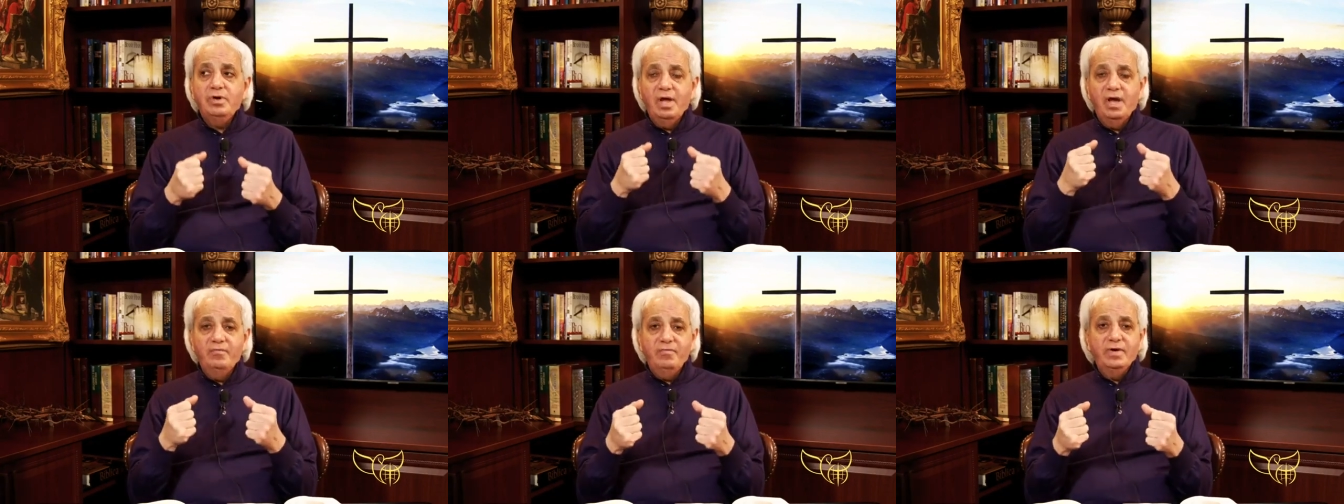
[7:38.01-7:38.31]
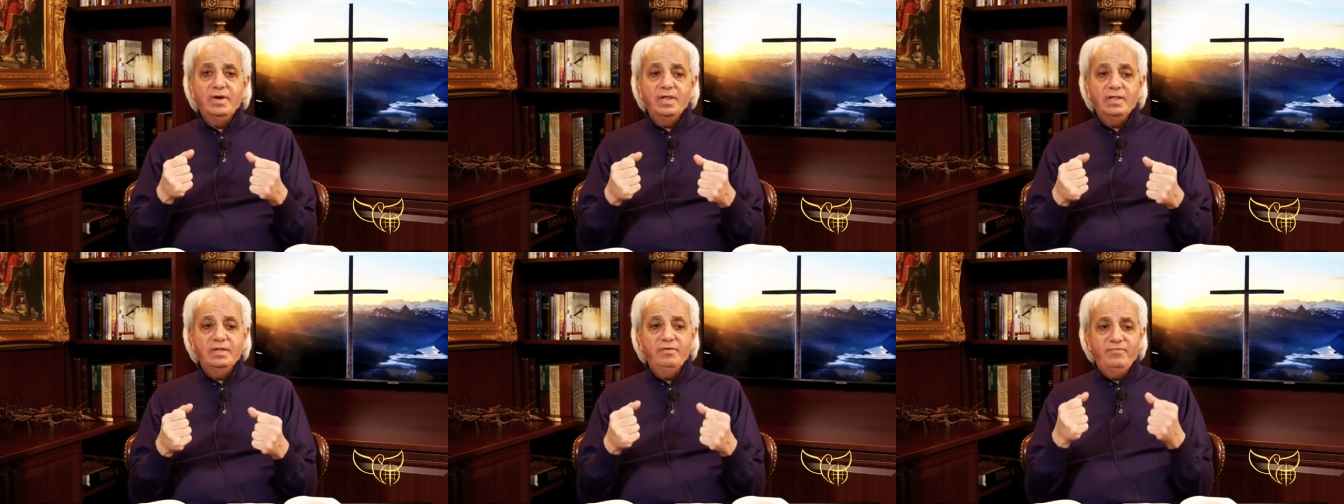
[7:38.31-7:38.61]

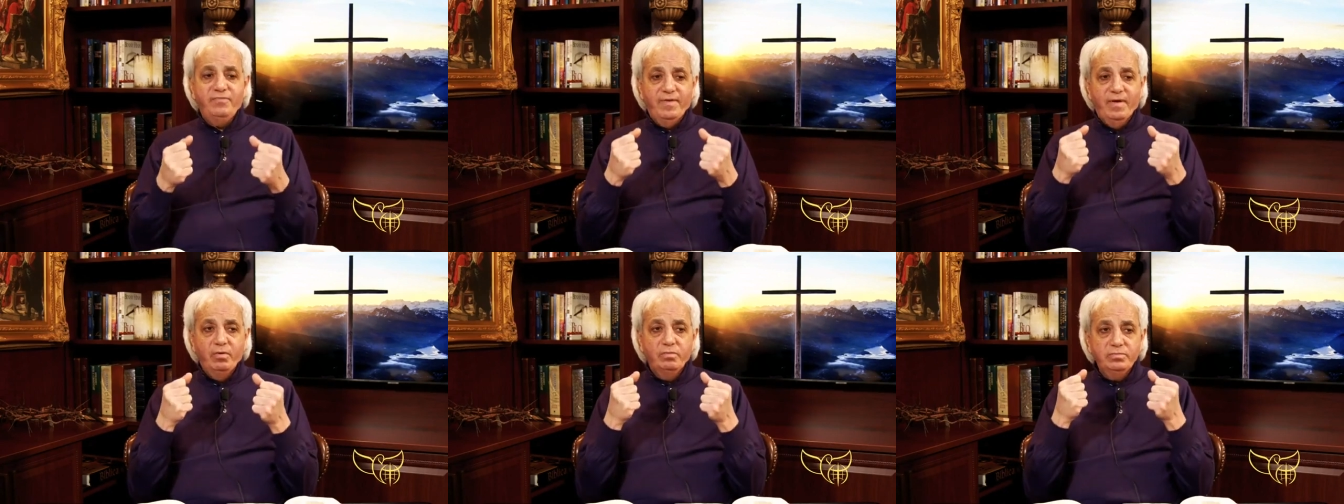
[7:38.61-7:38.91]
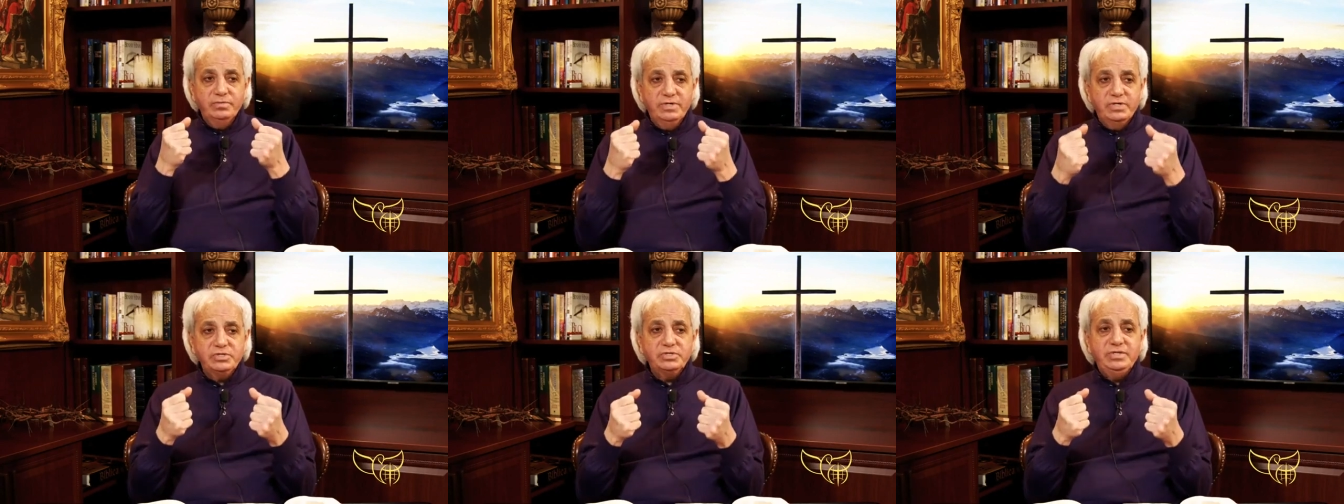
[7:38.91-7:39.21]
covenant the
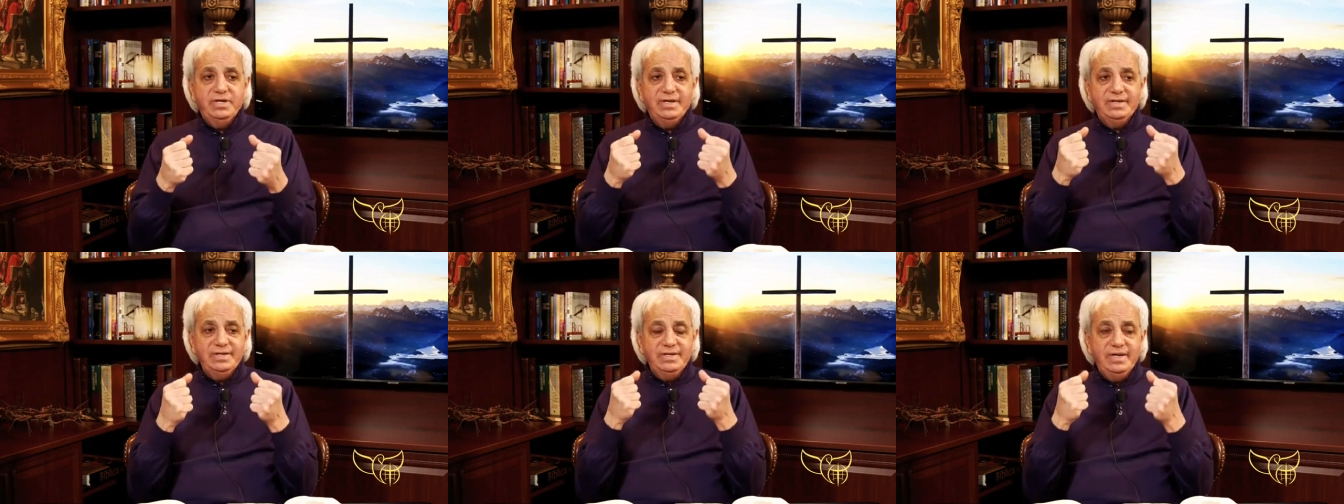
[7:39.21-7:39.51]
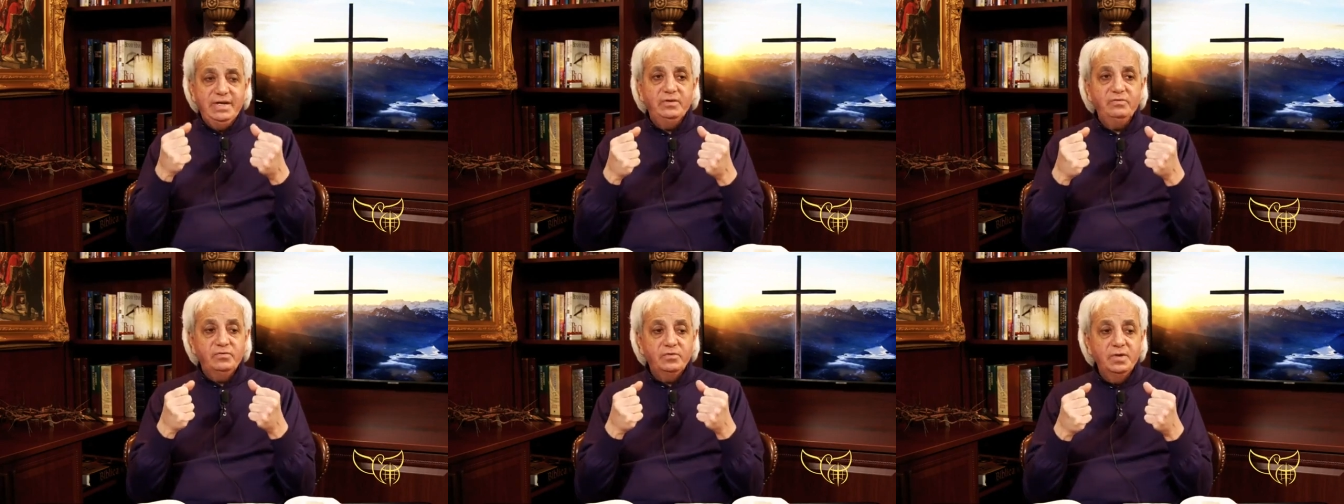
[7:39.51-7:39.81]
foundation it
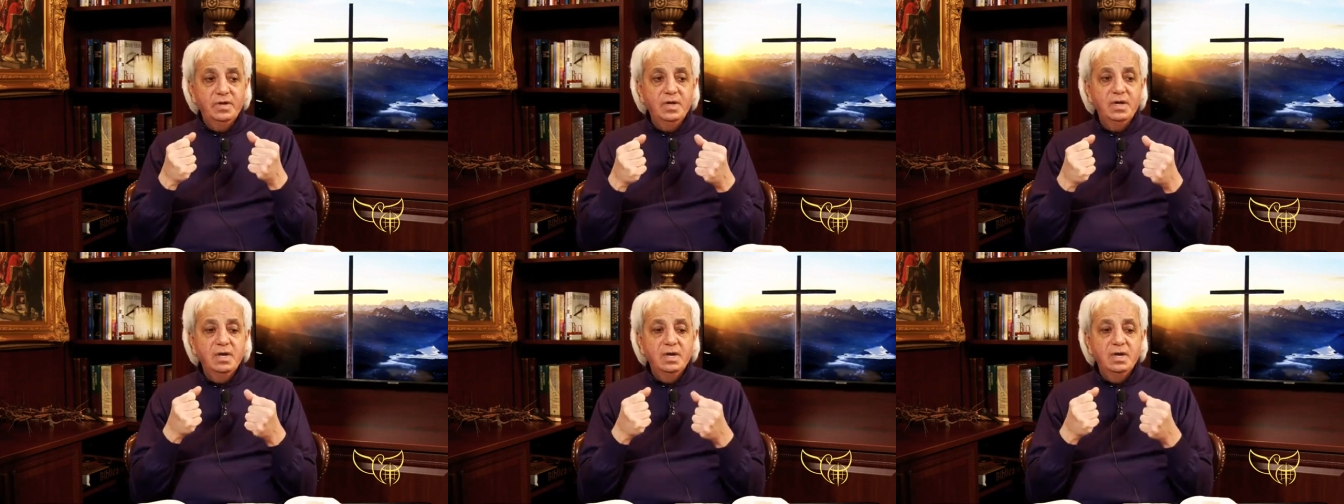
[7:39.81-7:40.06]
needs.